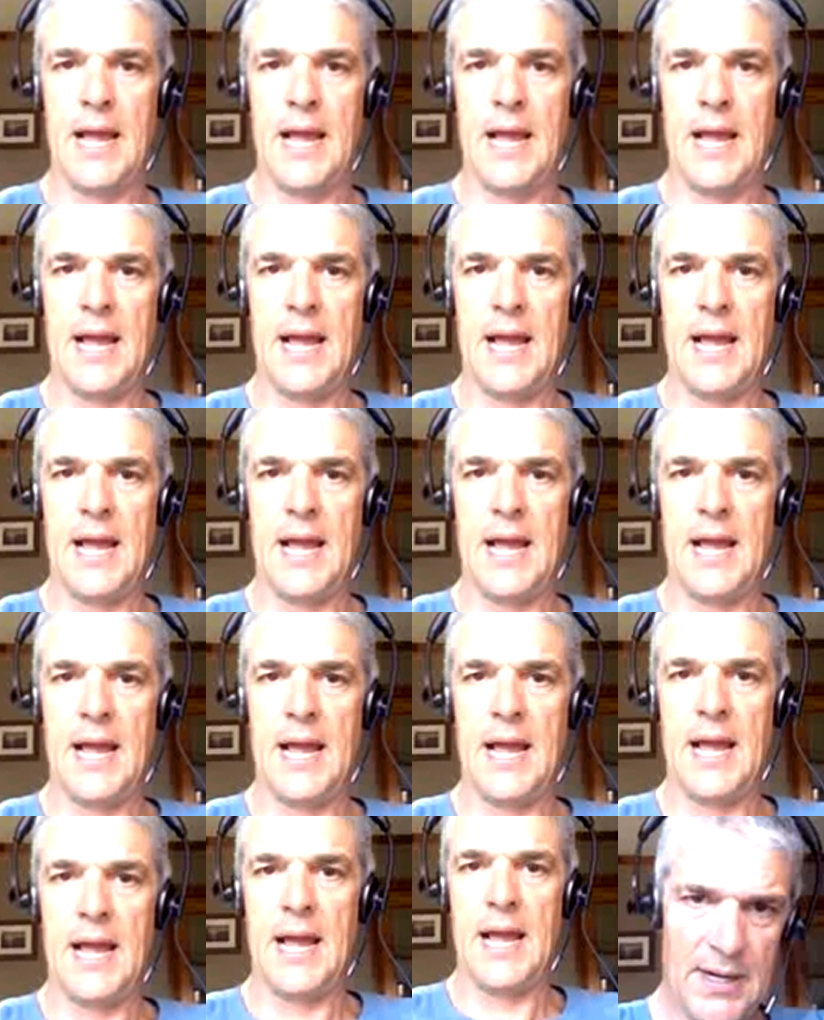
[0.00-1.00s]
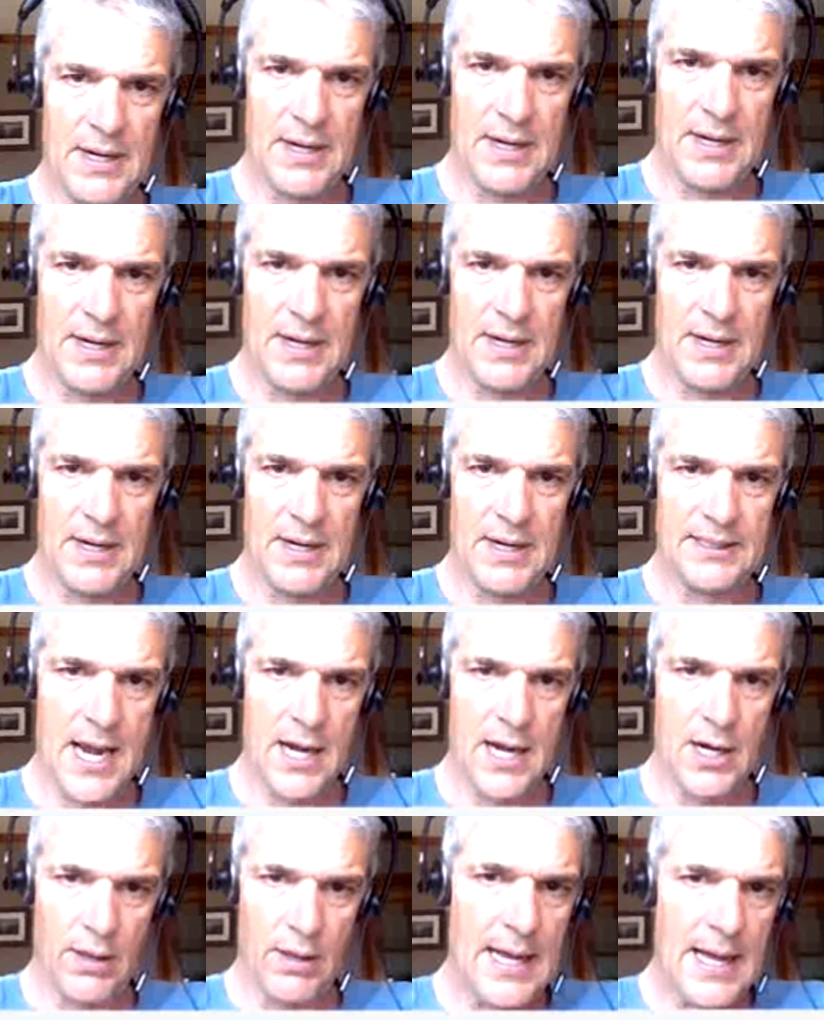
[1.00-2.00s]
the bottom, back
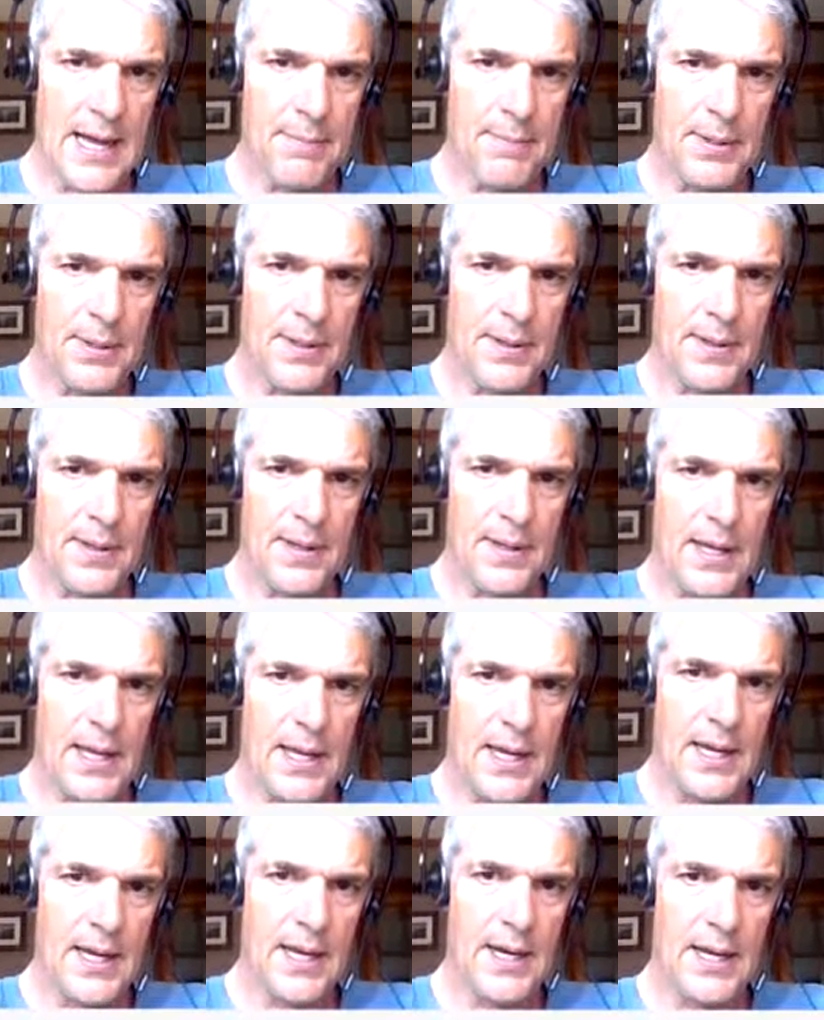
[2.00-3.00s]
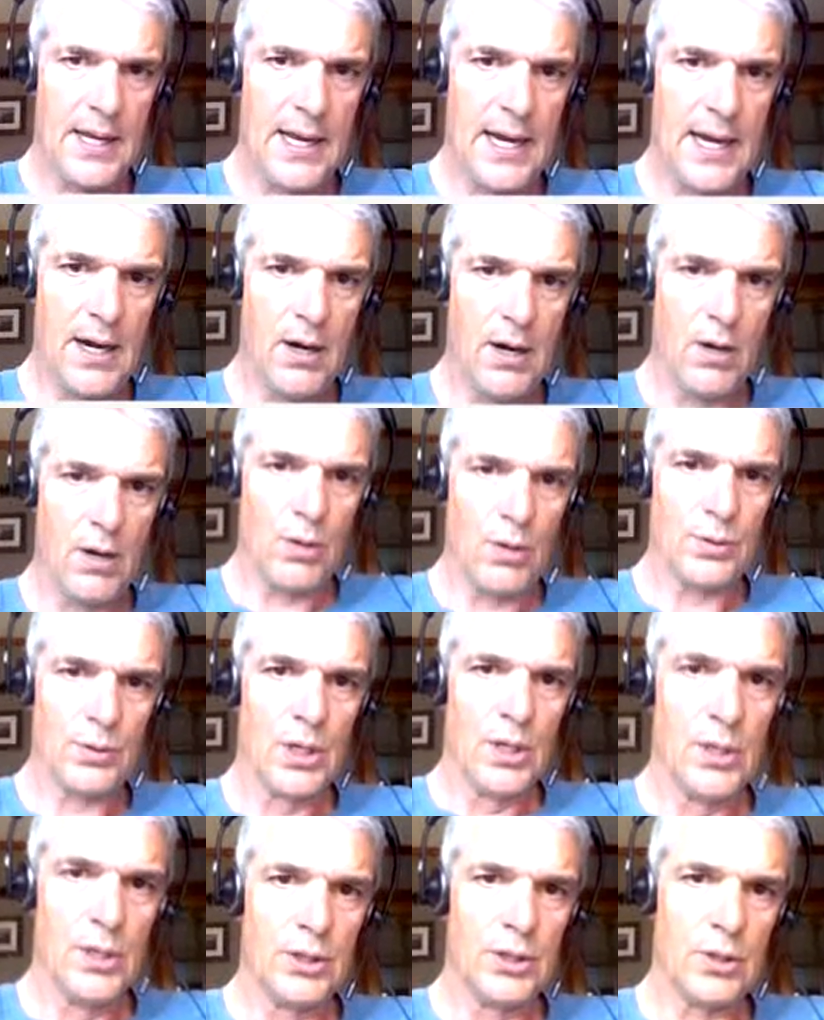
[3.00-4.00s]
up, and arrows.
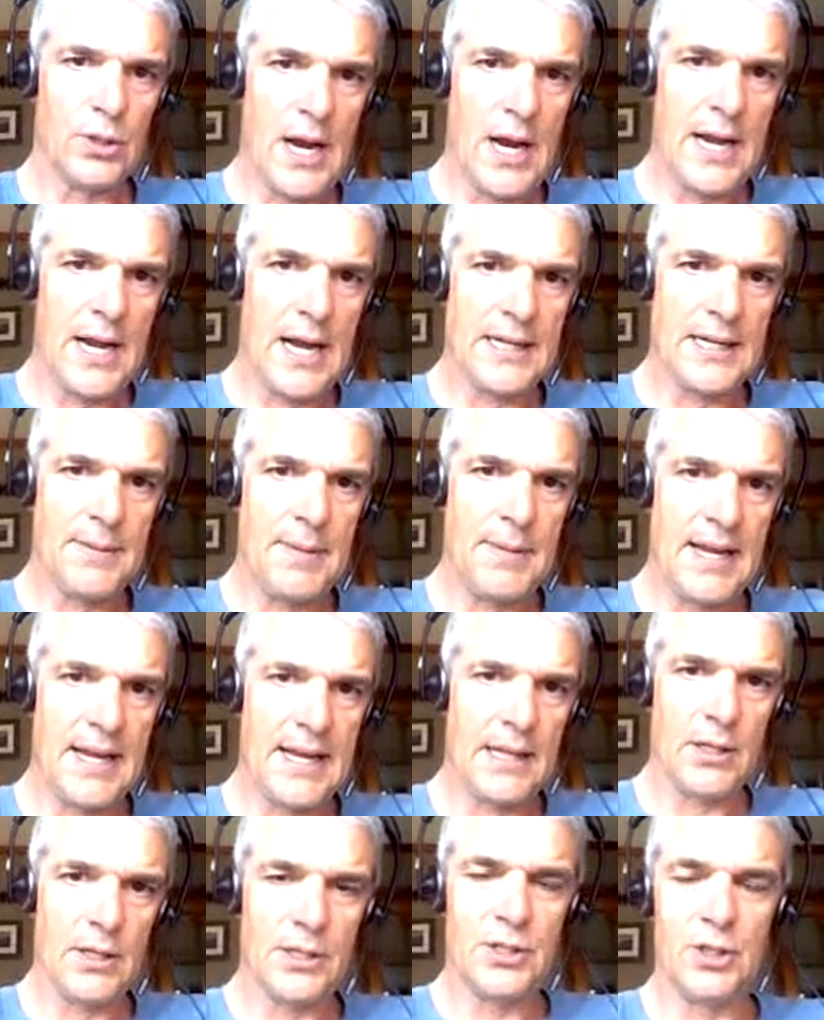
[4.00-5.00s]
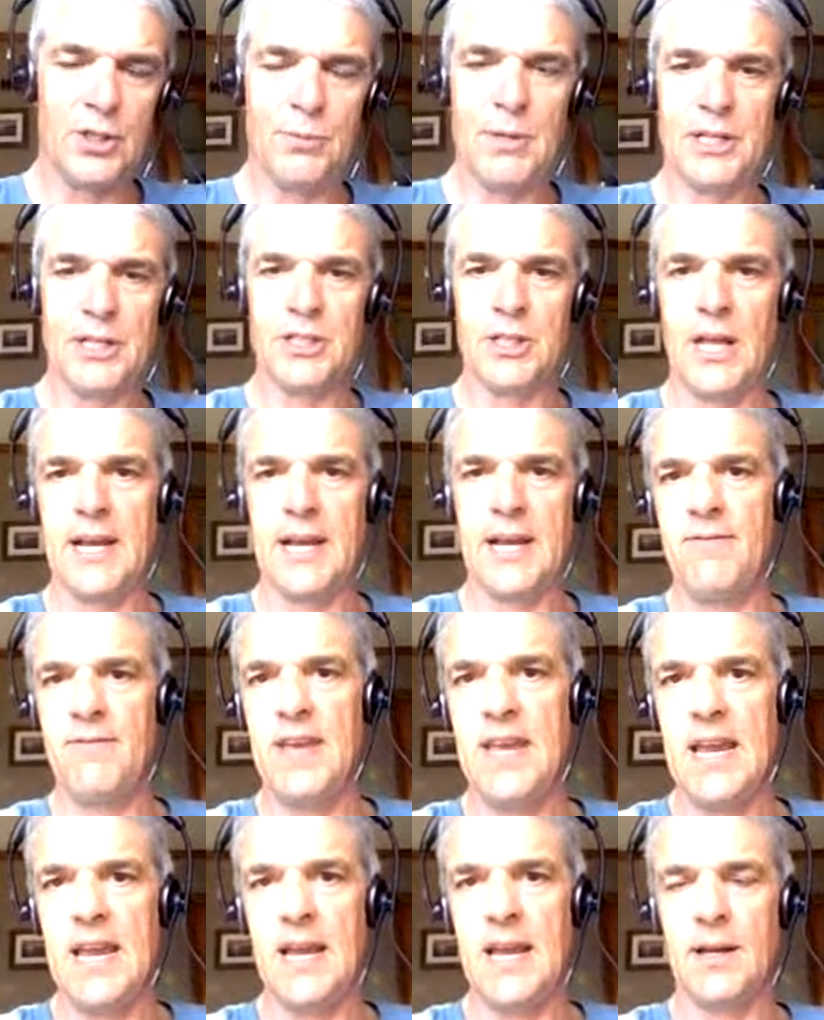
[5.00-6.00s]
Try not to make it look too much like a
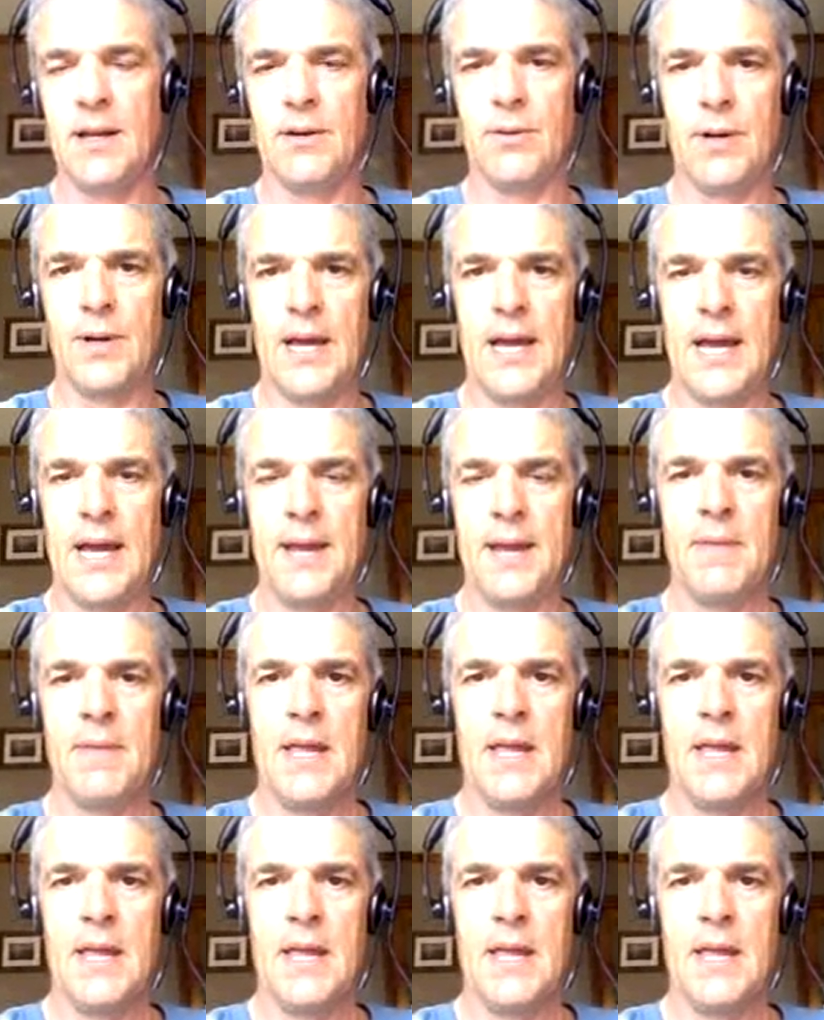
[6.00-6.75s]
V, okay?